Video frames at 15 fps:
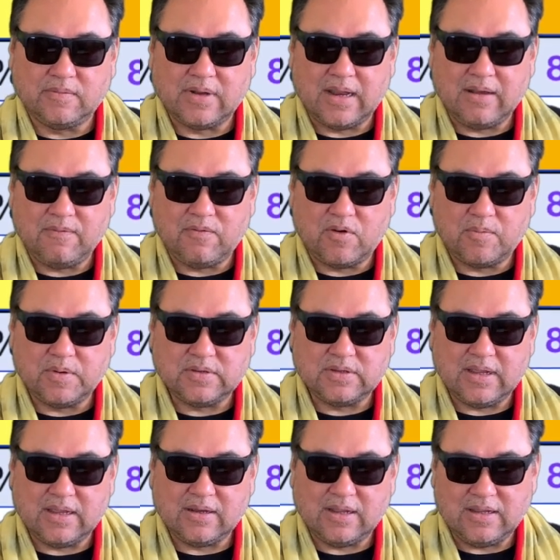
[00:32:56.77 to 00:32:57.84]
ninety-four
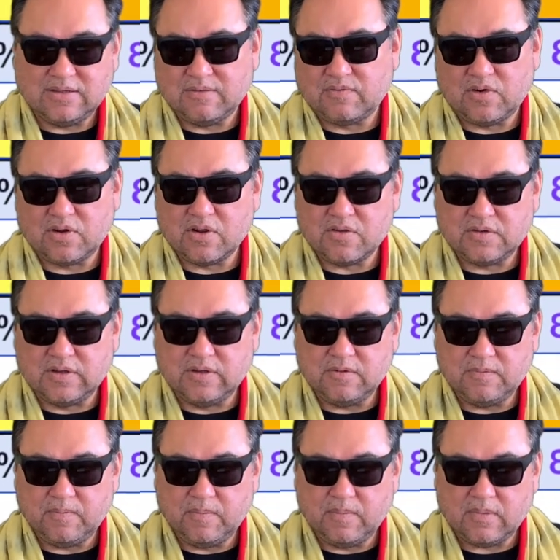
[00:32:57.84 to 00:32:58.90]
percent. He's a Virgo, too.
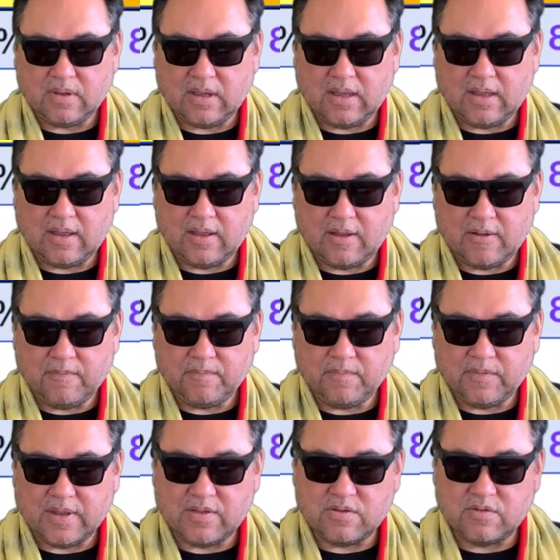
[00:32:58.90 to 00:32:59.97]
Uh,
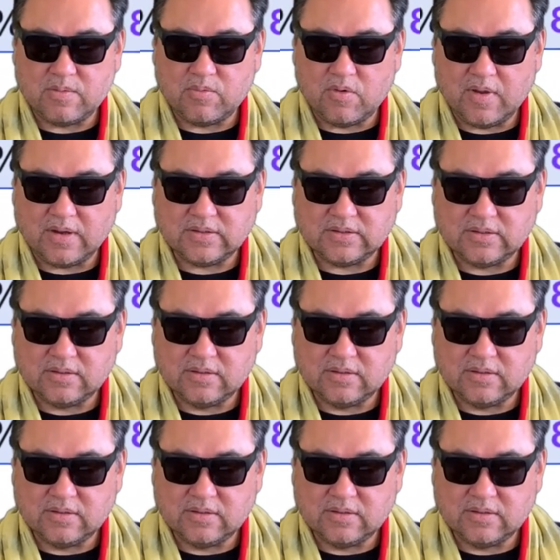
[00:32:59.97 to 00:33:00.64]
another three points.